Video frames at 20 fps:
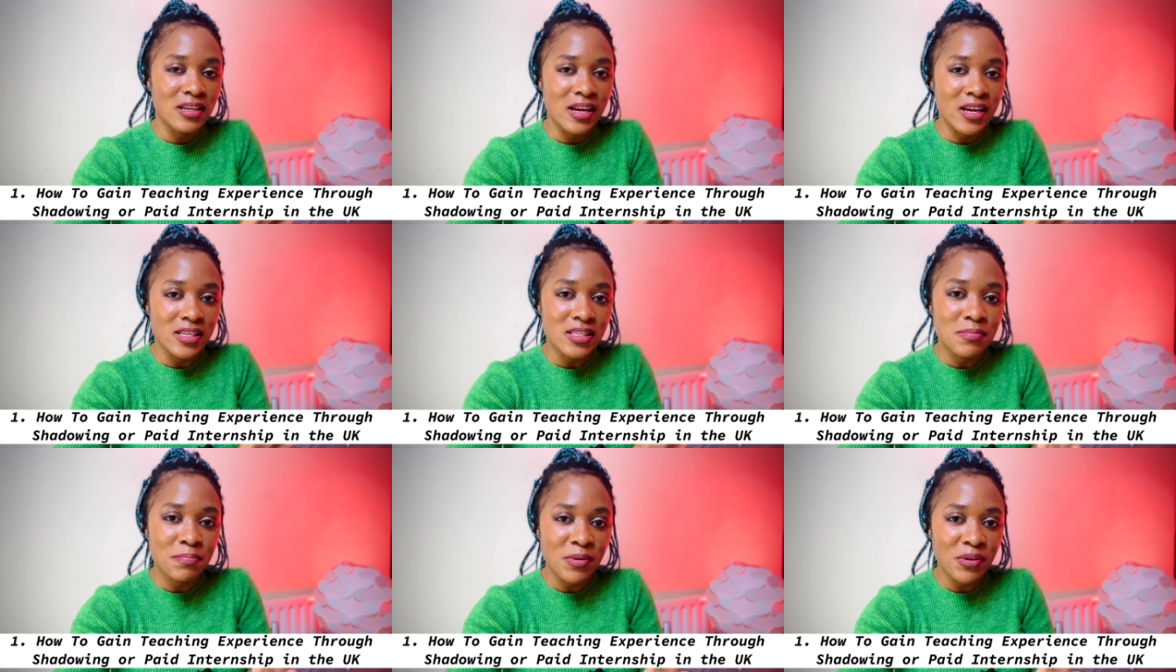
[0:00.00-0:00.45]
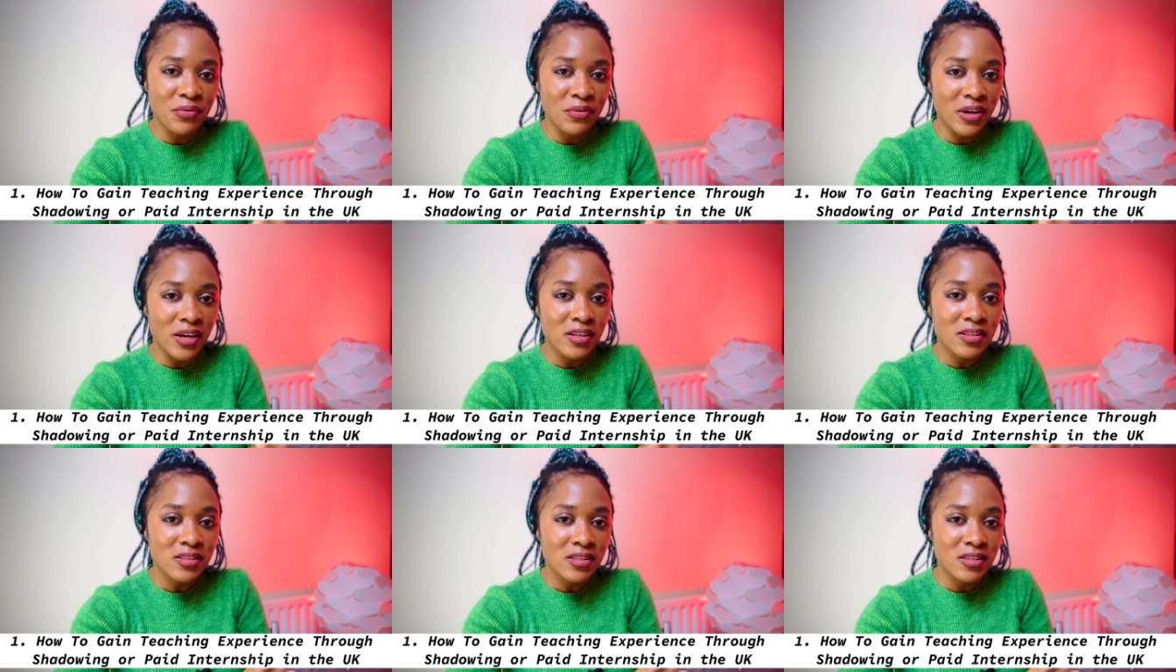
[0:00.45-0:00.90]

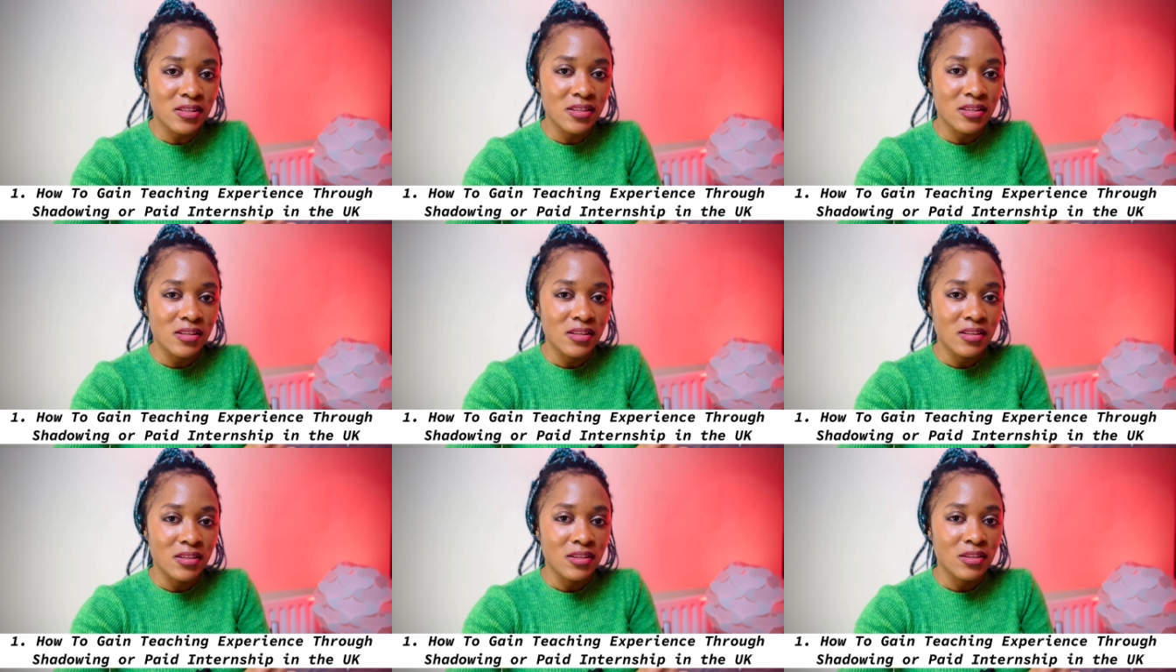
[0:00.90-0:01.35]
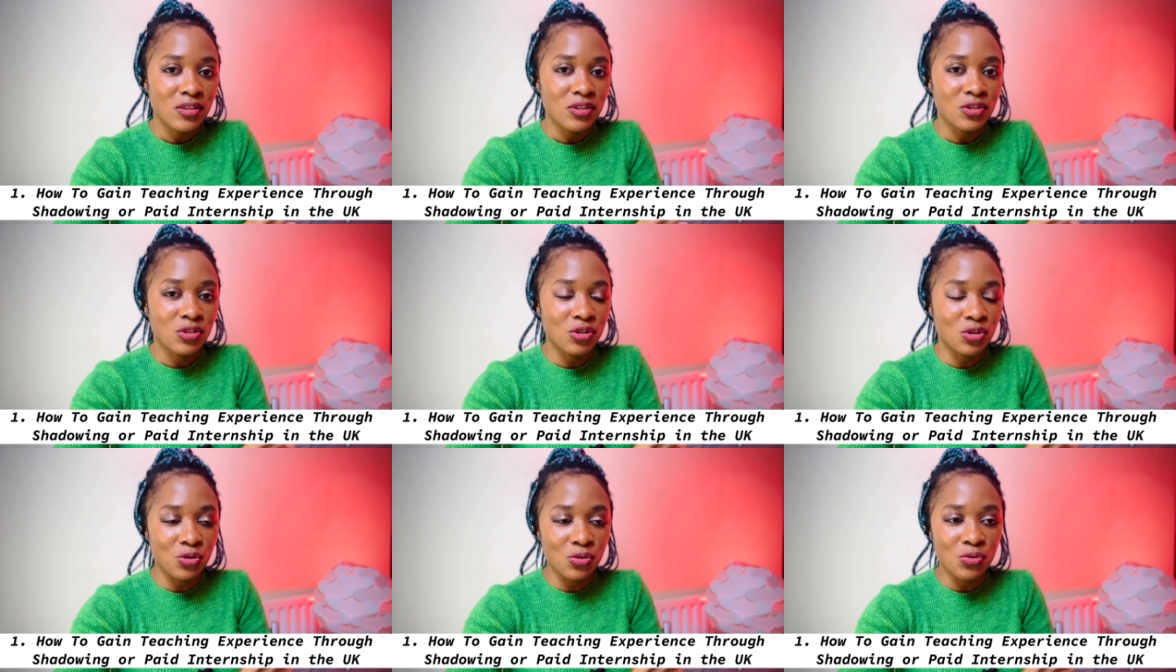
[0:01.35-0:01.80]
experience
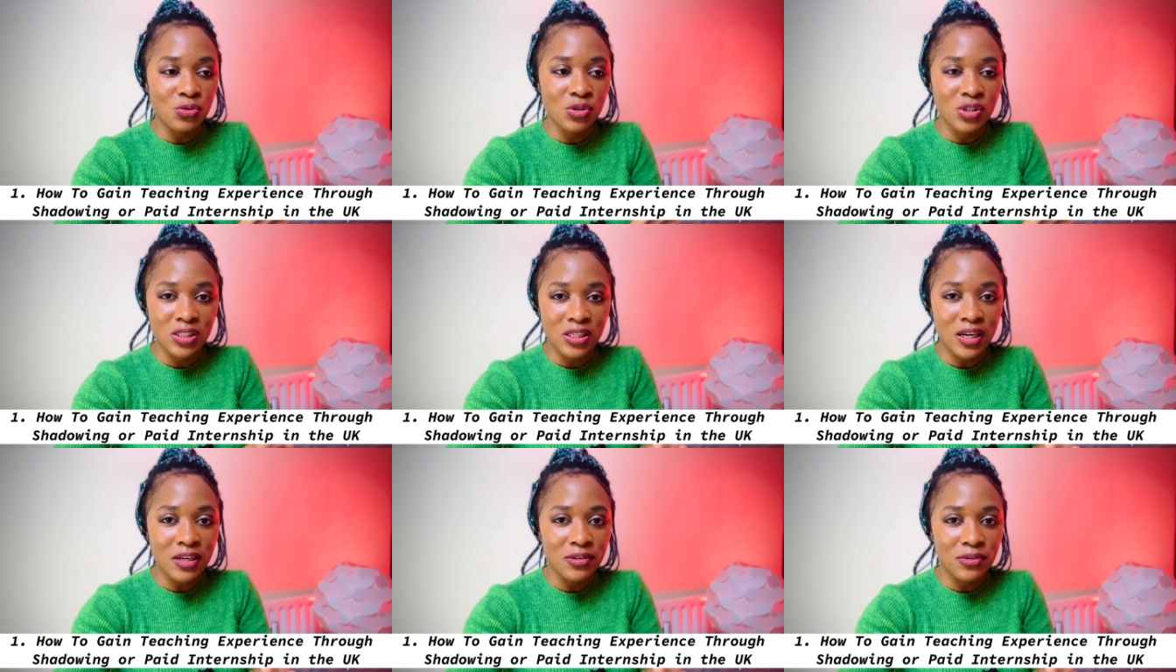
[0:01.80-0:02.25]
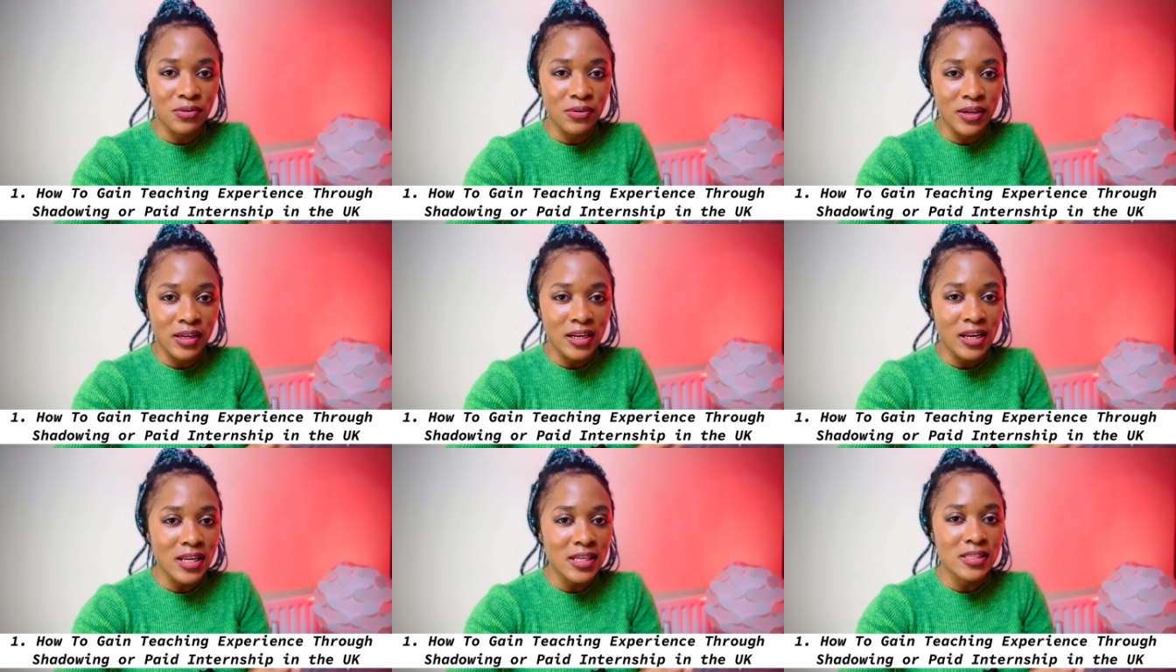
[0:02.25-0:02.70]
through shadowing.